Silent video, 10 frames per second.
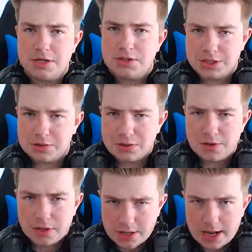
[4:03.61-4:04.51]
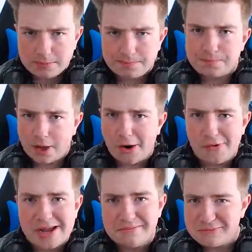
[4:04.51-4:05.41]
chill during the day,
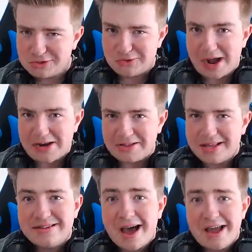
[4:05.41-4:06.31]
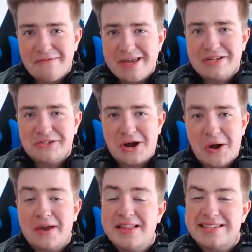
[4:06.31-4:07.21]
alright? Try not to die of heat
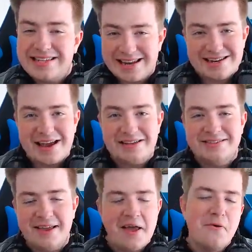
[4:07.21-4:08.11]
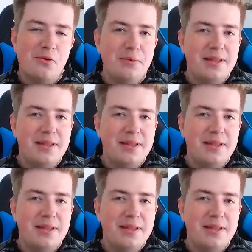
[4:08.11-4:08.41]
stroke, and then tonight, we'll be